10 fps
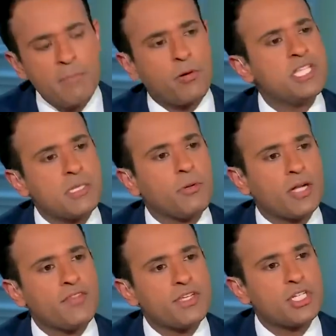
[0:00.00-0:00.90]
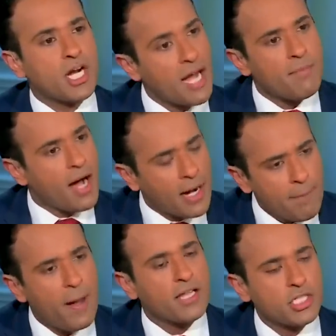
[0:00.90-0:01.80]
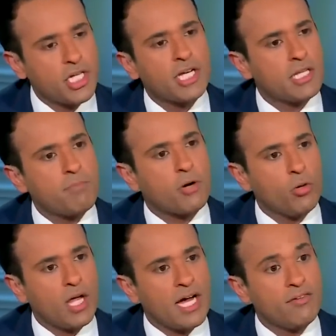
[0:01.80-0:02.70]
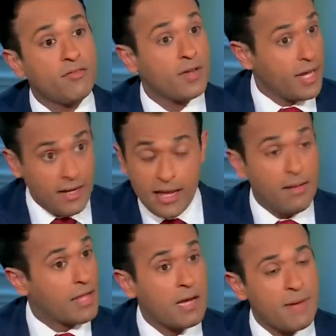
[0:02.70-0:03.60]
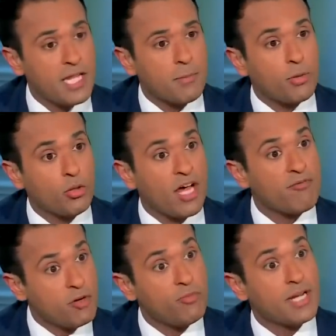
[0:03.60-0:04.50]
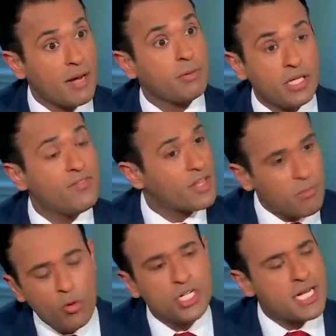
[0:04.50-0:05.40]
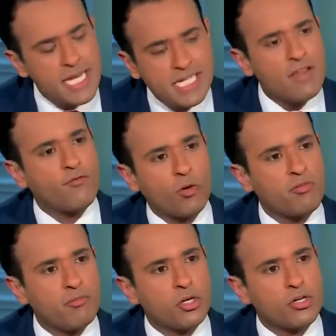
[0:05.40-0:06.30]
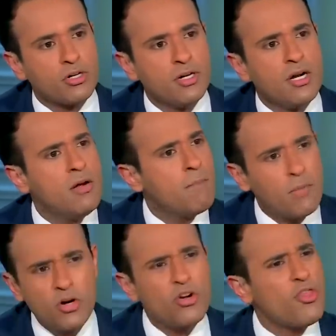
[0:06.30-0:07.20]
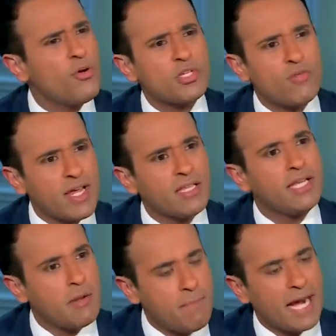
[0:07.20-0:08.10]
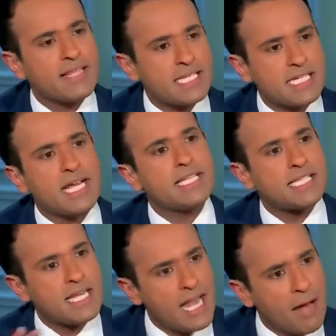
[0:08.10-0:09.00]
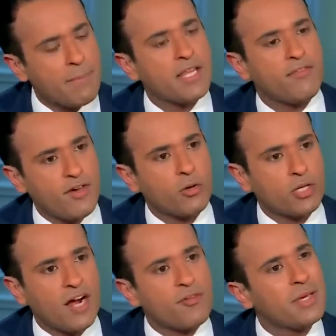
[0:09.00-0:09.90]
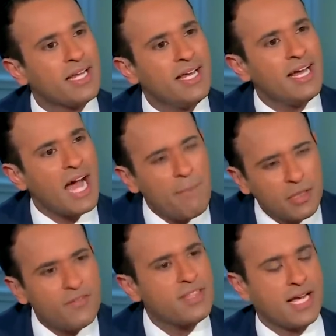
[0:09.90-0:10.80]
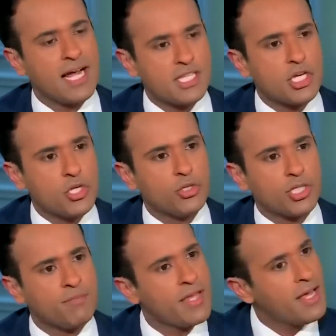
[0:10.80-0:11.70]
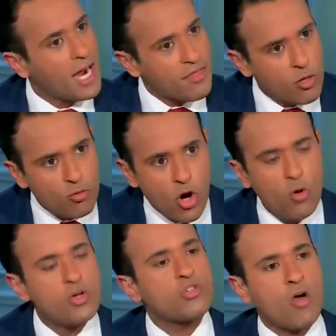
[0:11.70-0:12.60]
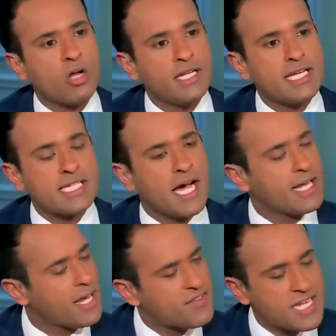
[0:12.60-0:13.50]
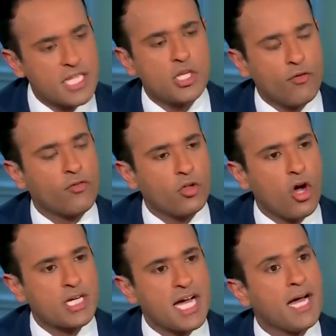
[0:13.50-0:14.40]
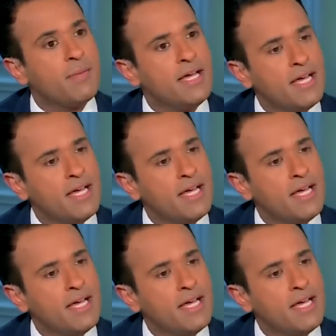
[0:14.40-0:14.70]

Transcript: in being principled on this, Chuck. I'm unapologetically pro-life, and like many in the pro-life movement, I believe that abortion is a form of murder. Murder, though, is regulated by the states, not by the federal government. I believe in the Constitution. I think Roe was wrongly decided. I've said so for a long time.